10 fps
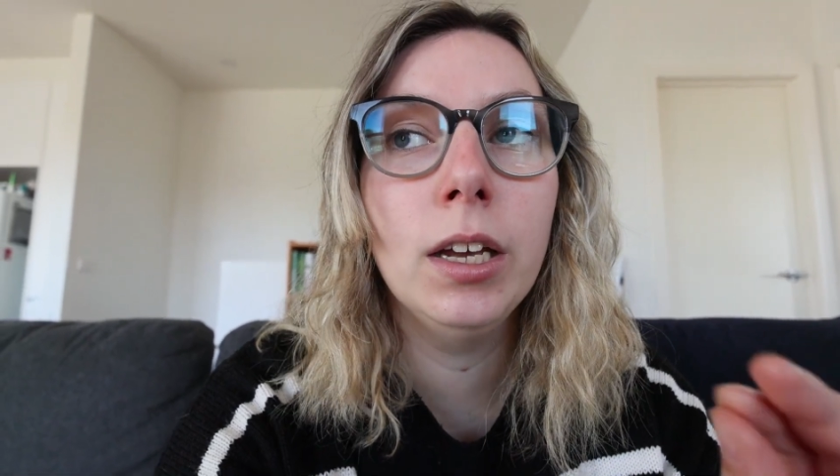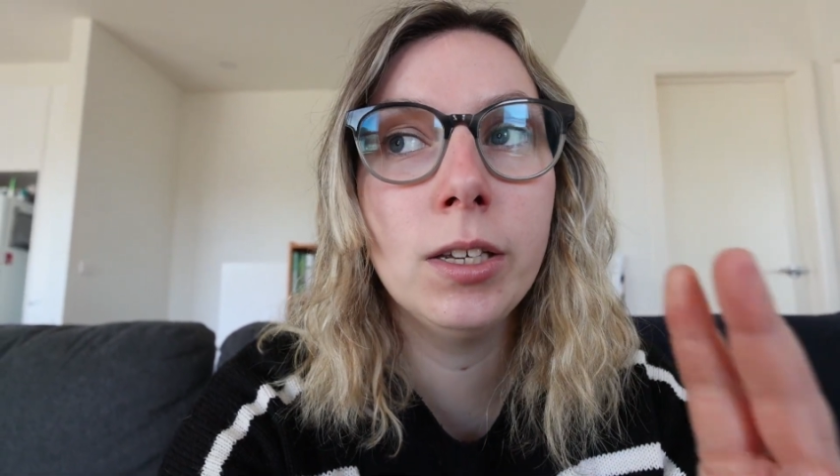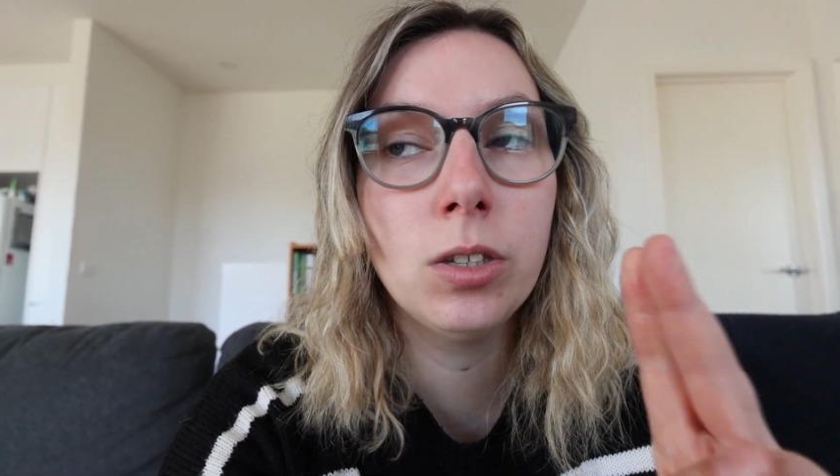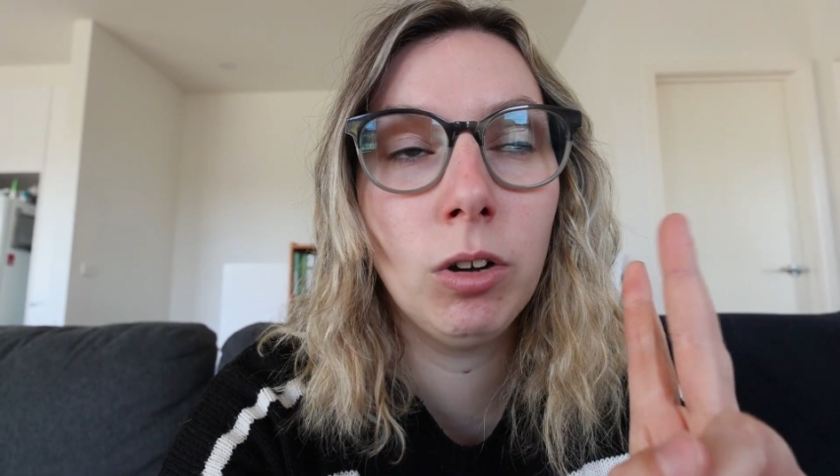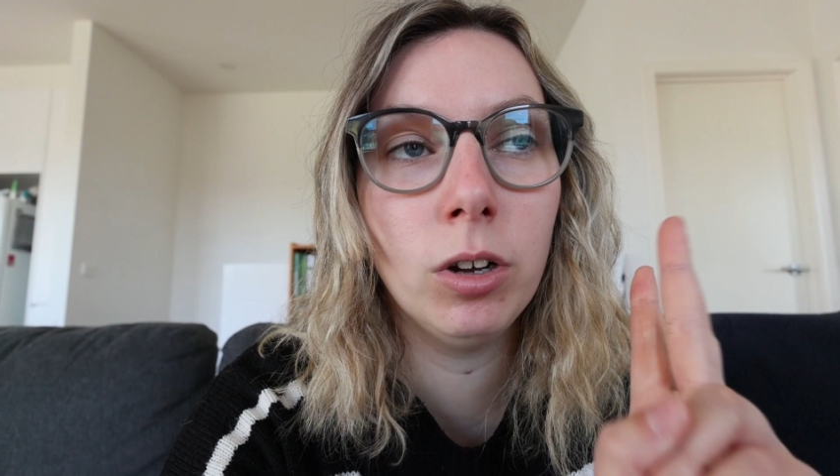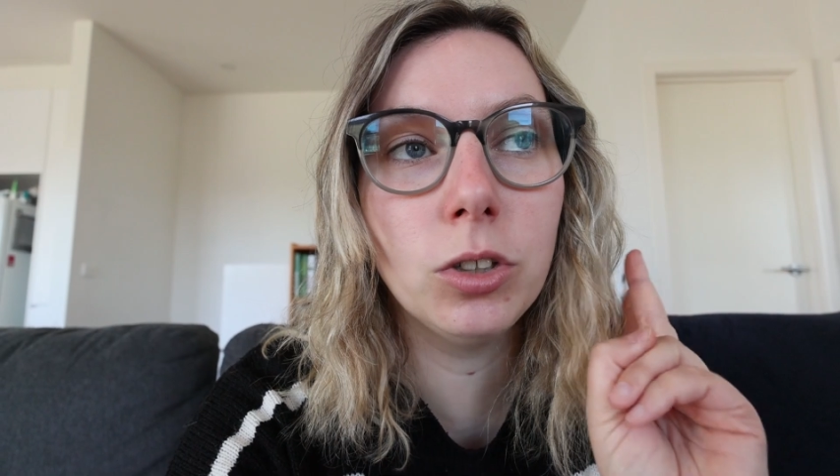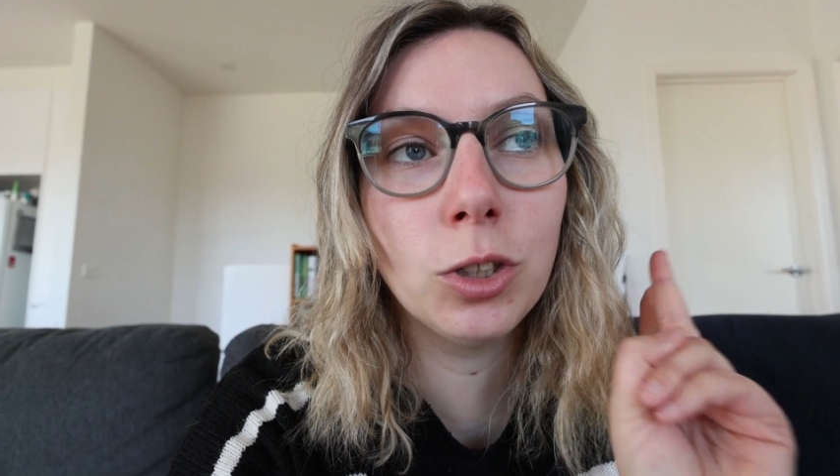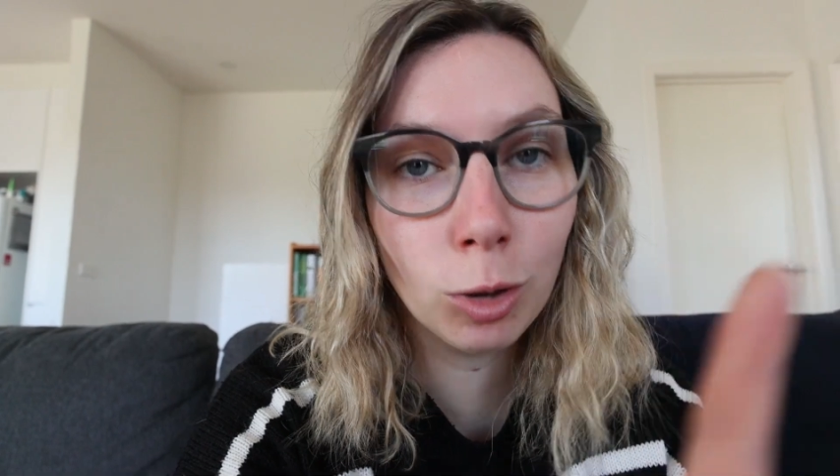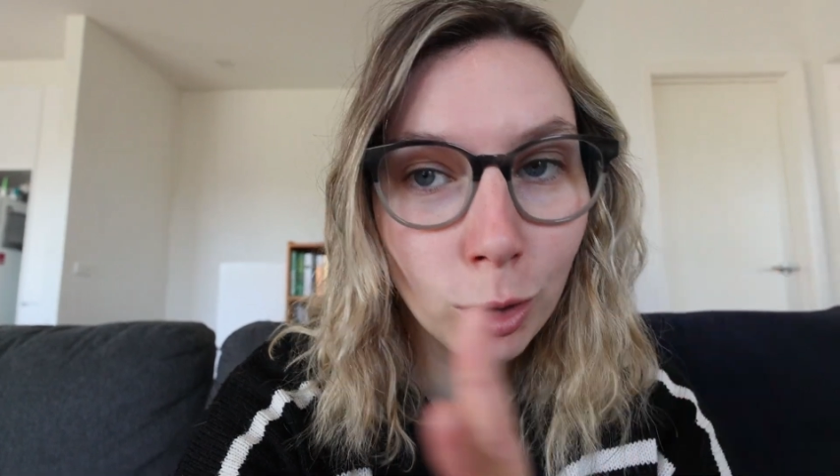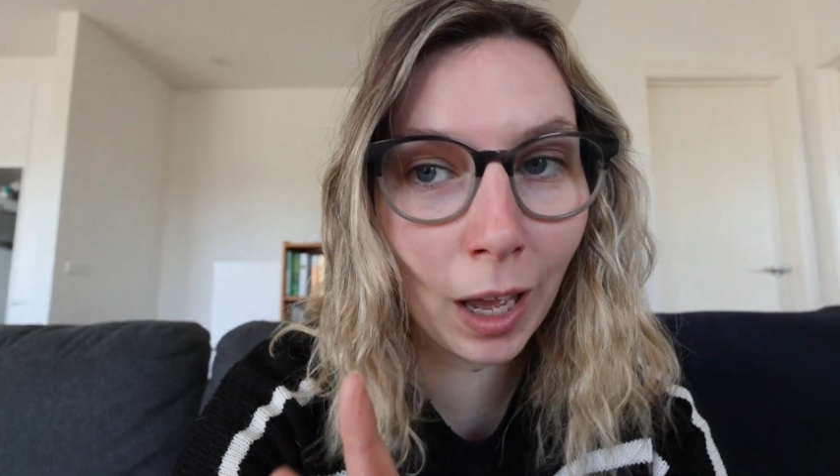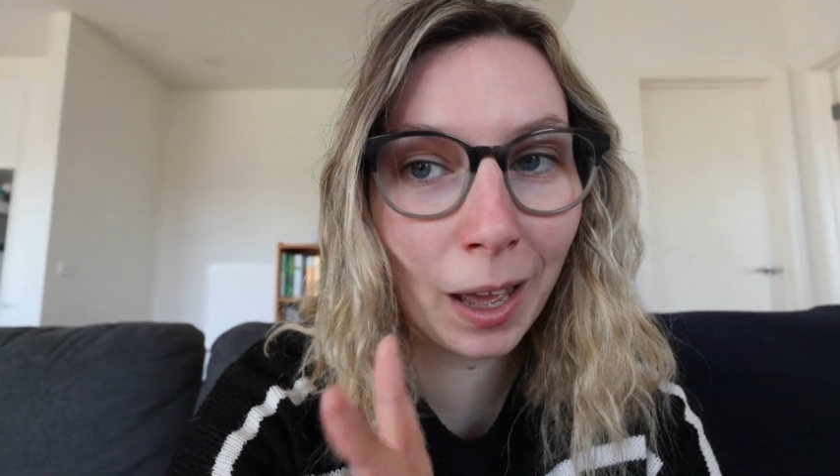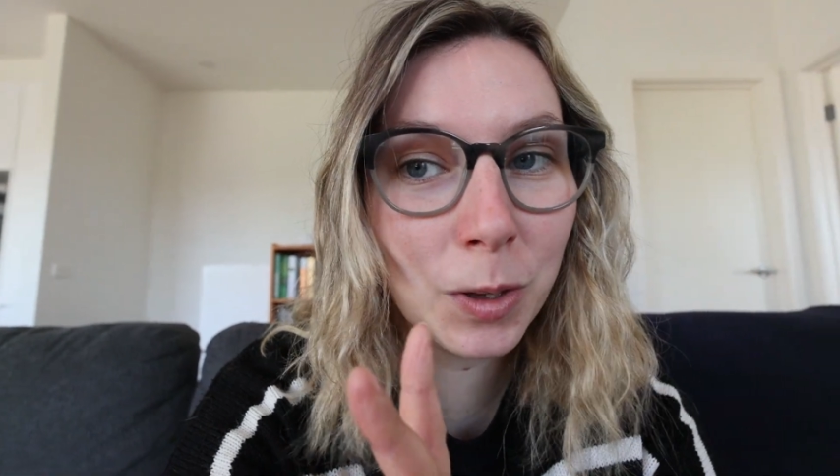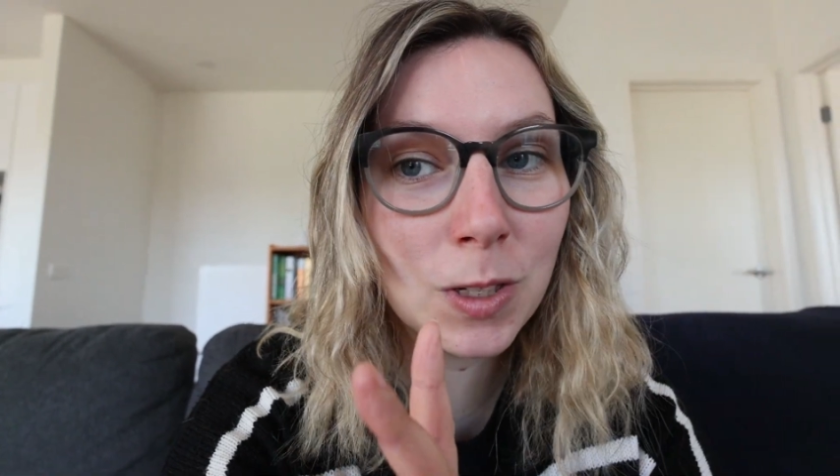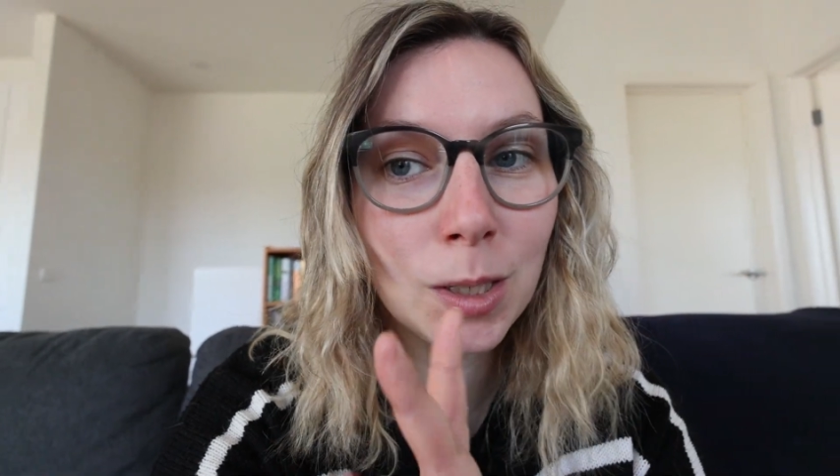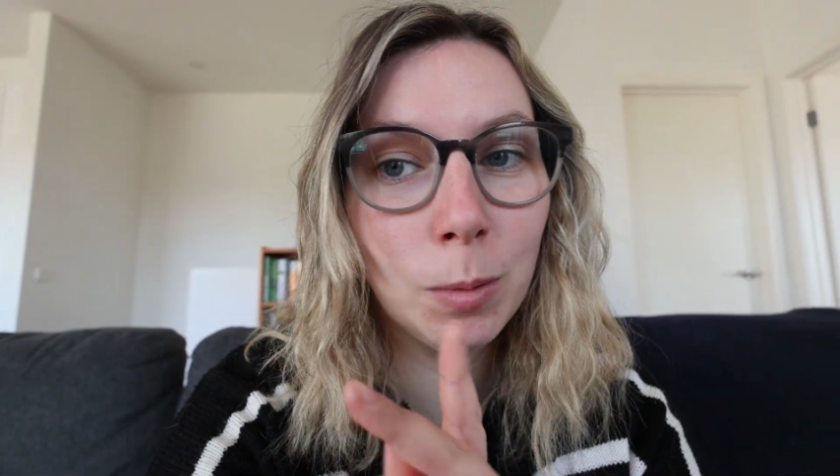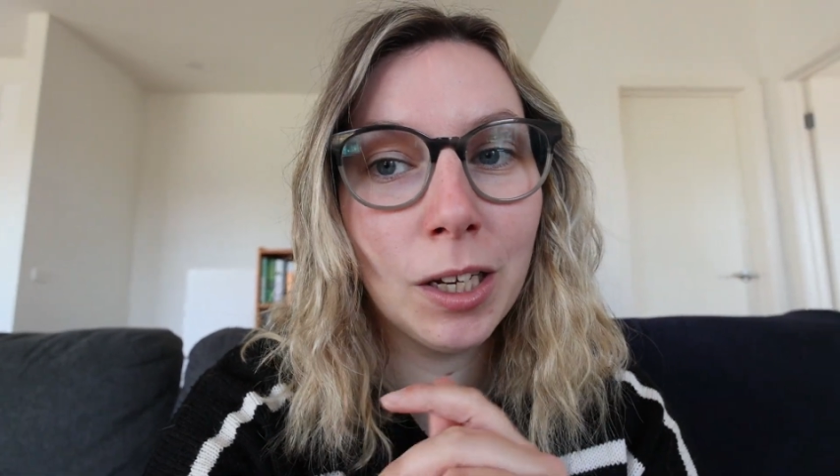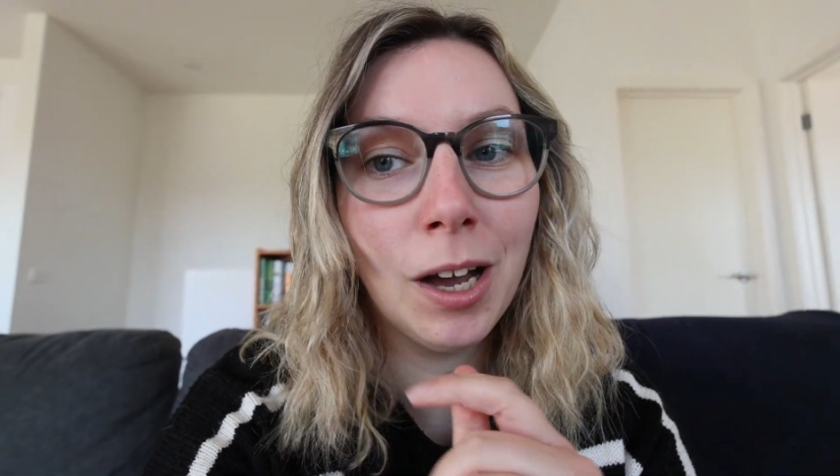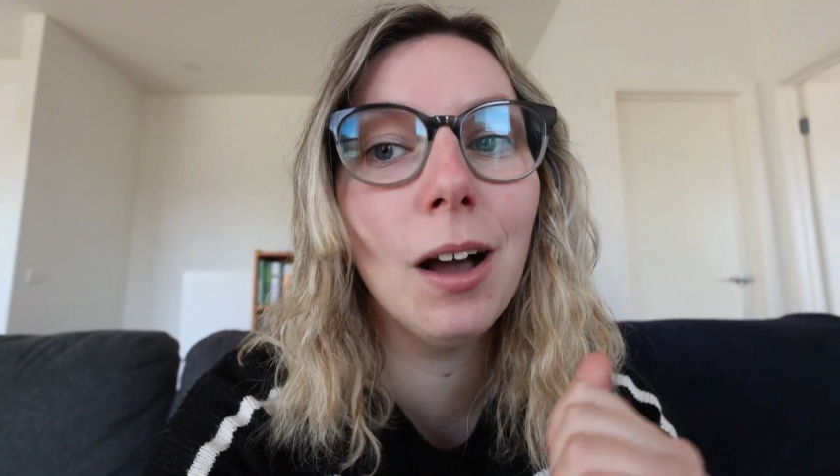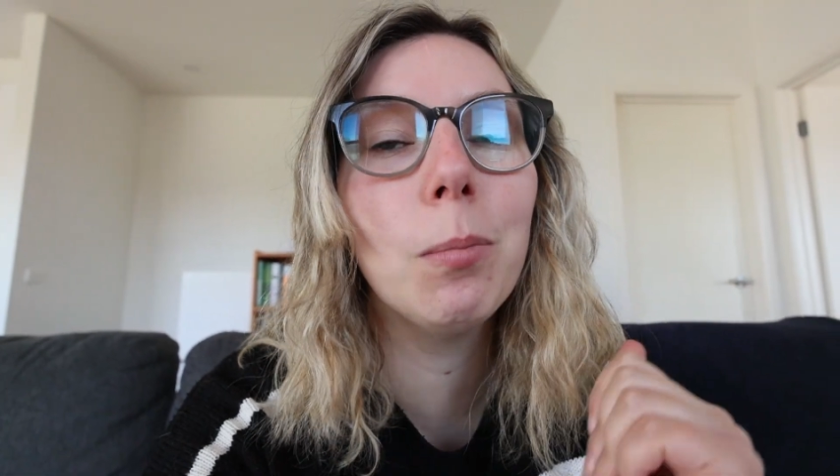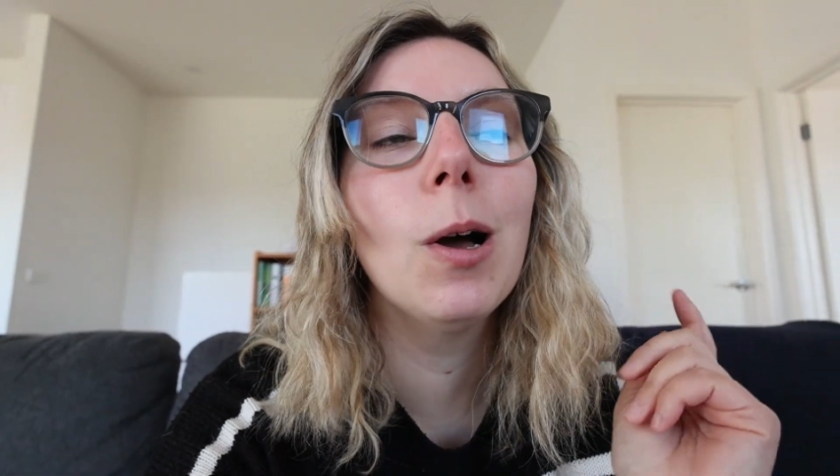He's got two cakes to
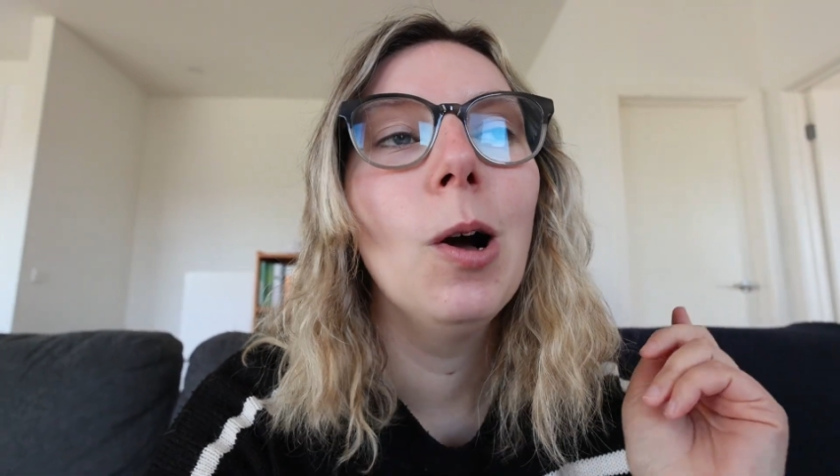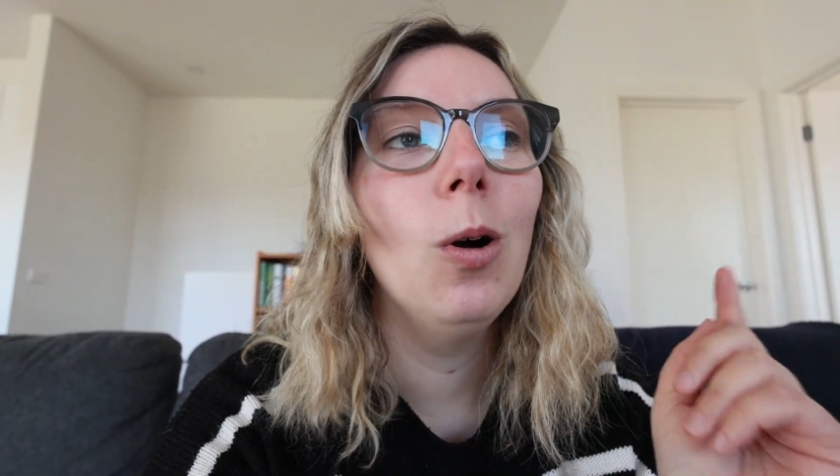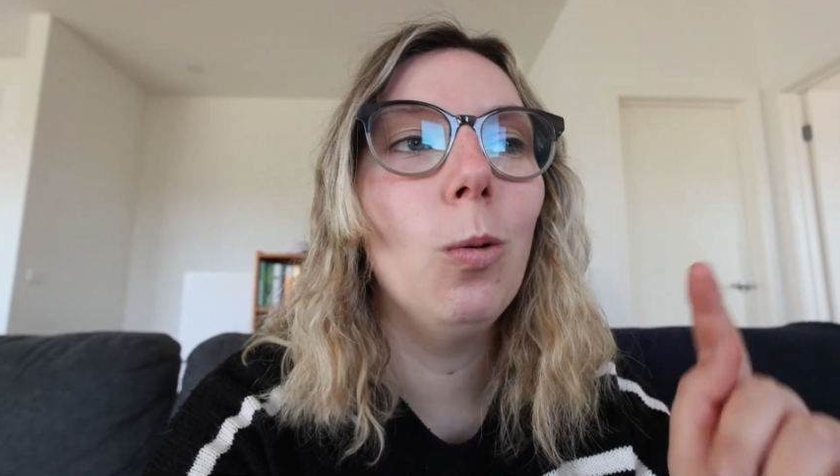pick up,